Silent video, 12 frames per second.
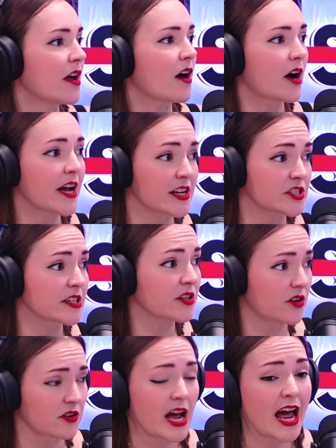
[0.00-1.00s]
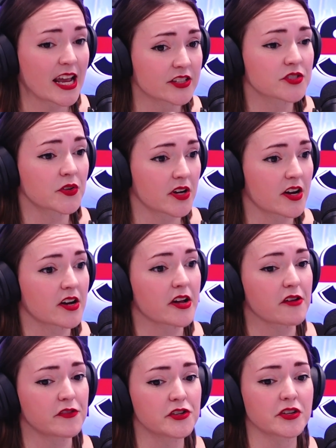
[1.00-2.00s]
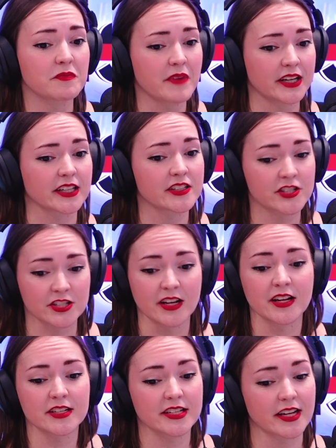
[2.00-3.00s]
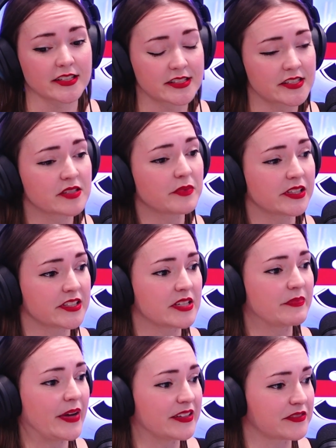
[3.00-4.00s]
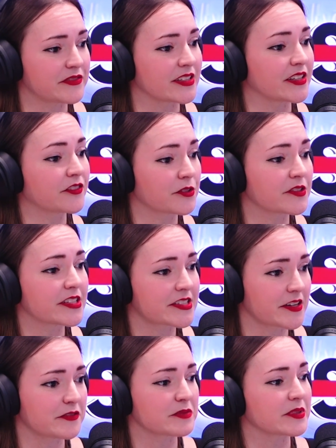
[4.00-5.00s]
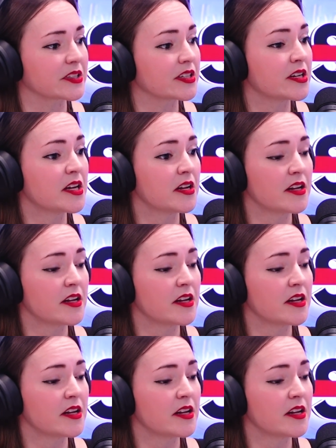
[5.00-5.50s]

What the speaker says: I actually, hands on heart, if you can manage to get a disability benefit through this government